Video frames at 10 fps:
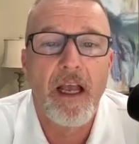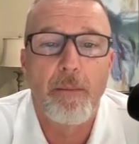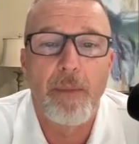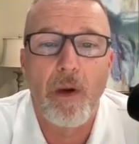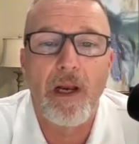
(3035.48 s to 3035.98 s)

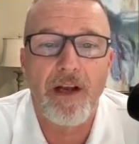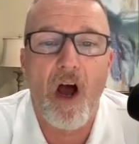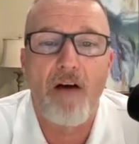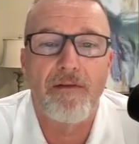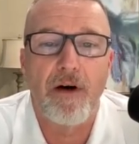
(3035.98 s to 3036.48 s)
Be willing to
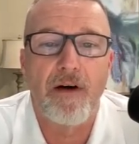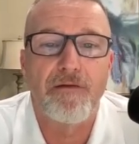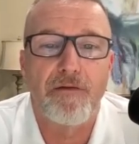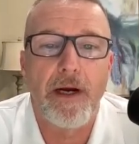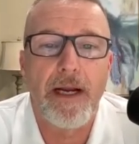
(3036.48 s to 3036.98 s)
offer a
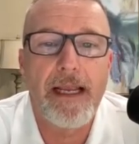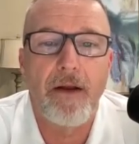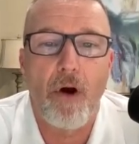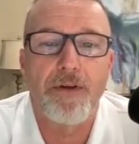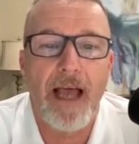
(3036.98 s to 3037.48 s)
free
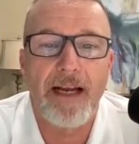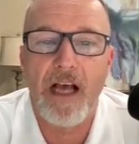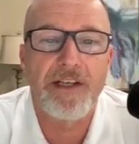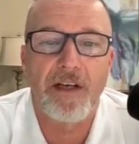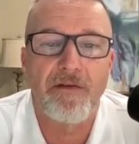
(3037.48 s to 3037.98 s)
growth
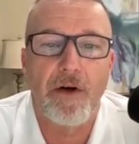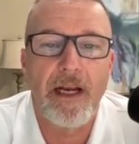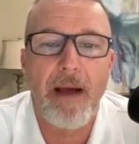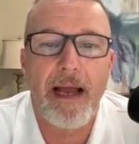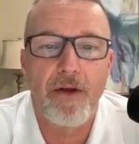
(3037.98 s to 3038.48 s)
diagnostic for
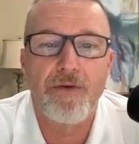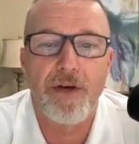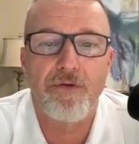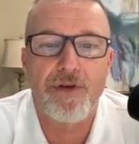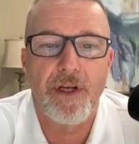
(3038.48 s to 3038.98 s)
anybody who's
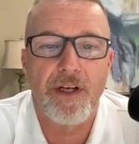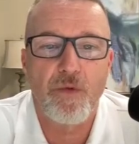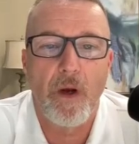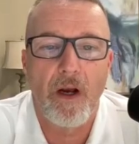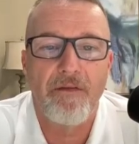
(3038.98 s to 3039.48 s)
interested
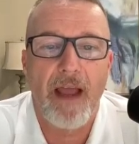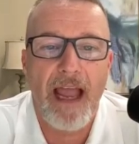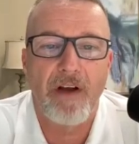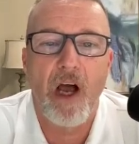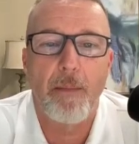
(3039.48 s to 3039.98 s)
as well, if they
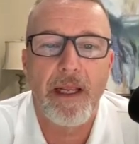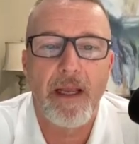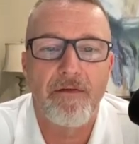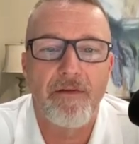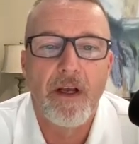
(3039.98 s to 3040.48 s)
have a
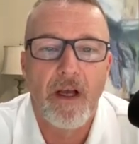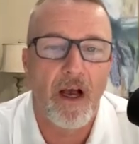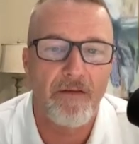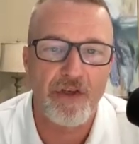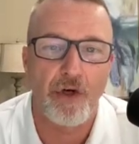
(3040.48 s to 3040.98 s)
company of
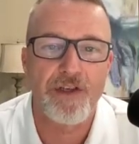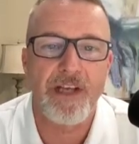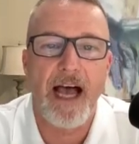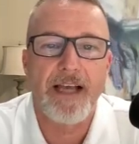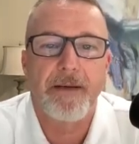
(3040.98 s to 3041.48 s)
of a certain
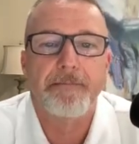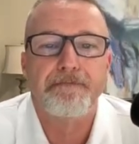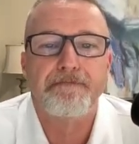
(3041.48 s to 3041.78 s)
size.